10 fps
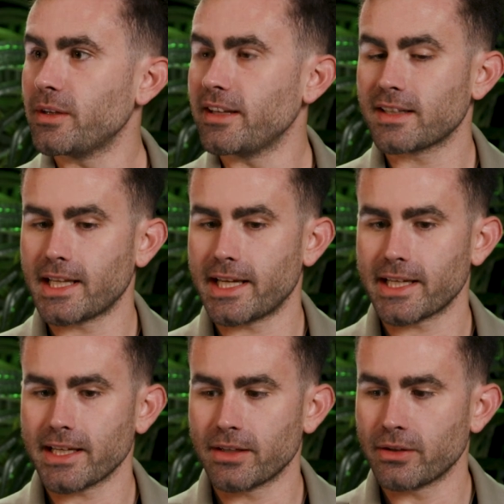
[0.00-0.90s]
you need to
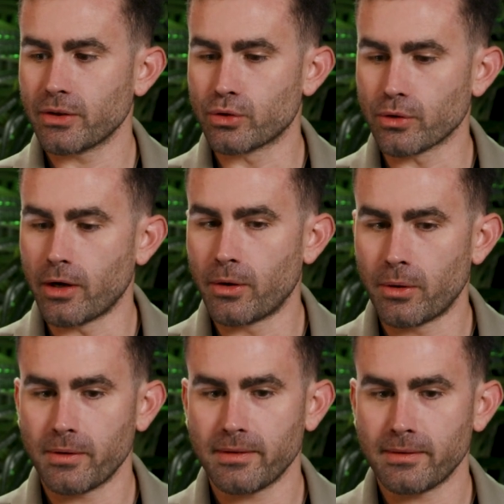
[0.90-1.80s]
like
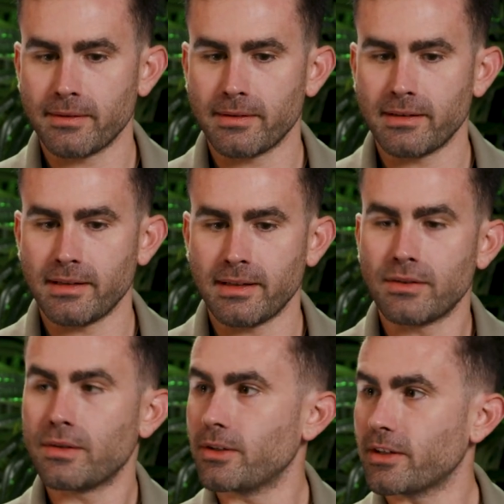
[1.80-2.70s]
grow
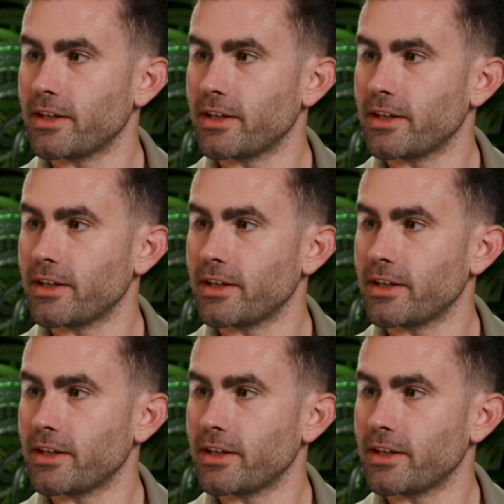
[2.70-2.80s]
into your